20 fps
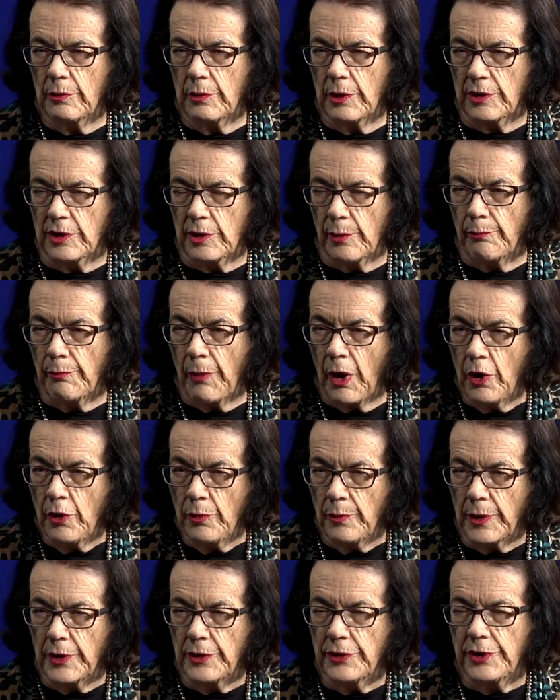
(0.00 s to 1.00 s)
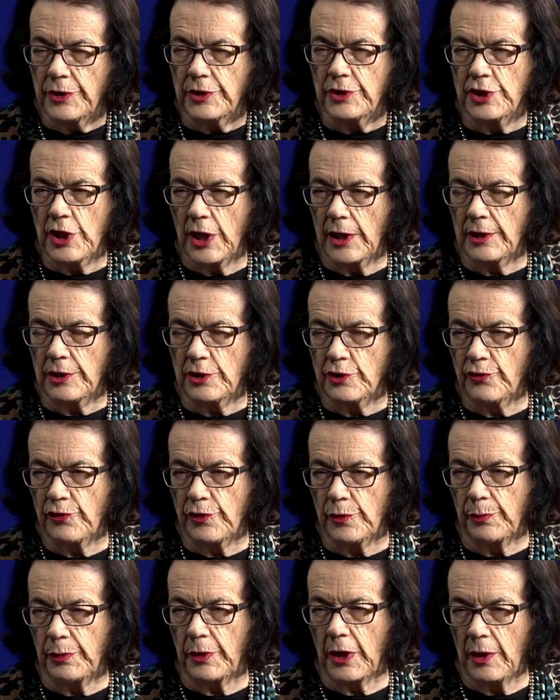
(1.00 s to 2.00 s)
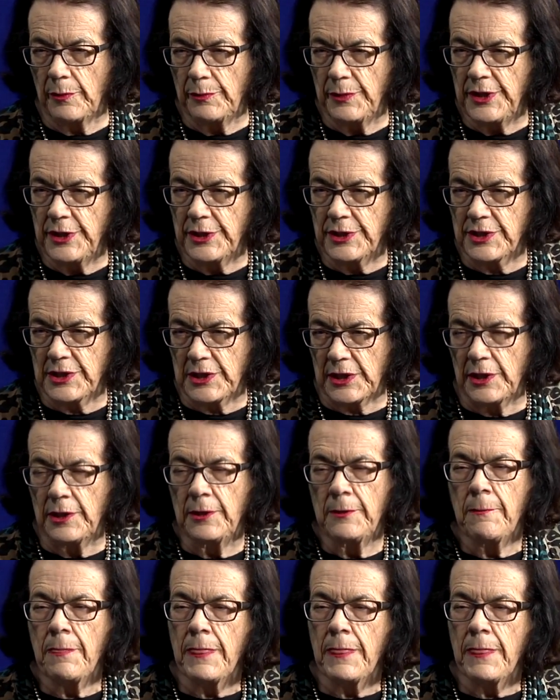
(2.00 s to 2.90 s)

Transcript: at the moment the challenge for the Prime Minister